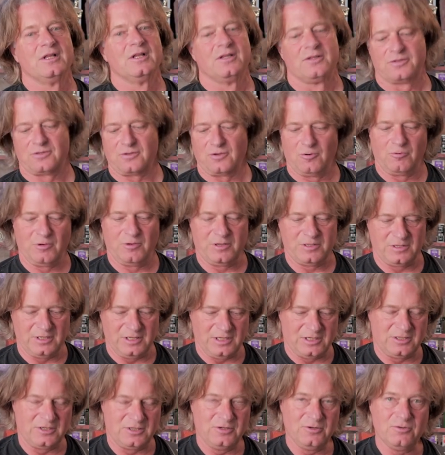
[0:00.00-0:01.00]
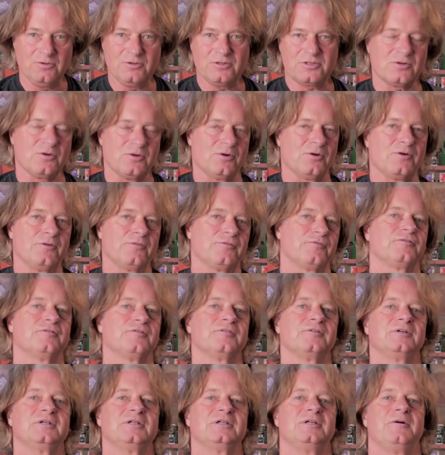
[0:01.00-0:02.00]
So when the EQ is off,
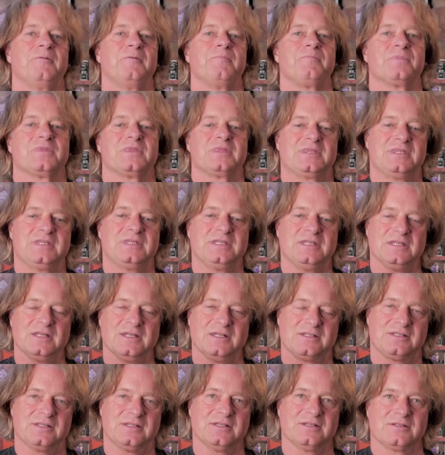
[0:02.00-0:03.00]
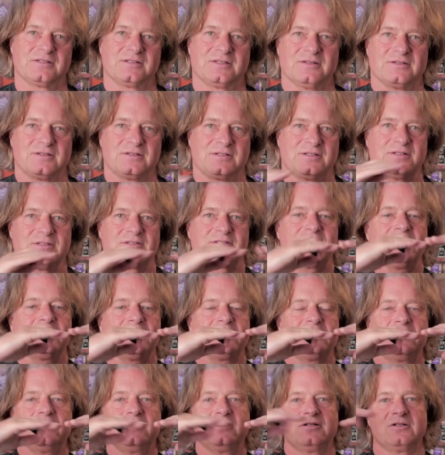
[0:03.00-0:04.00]
the
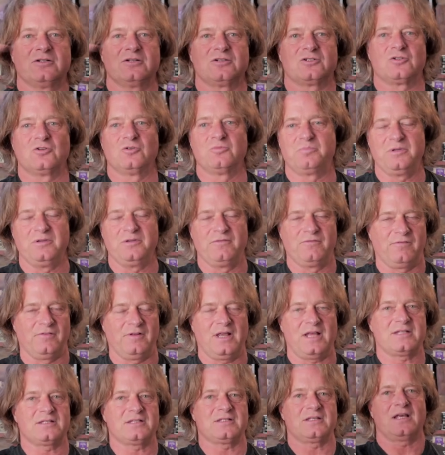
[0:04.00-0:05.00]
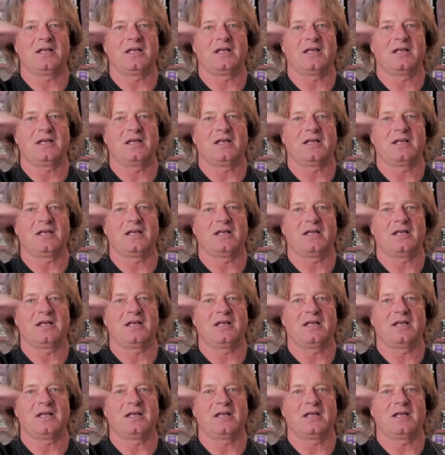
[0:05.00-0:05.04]
signal should be flat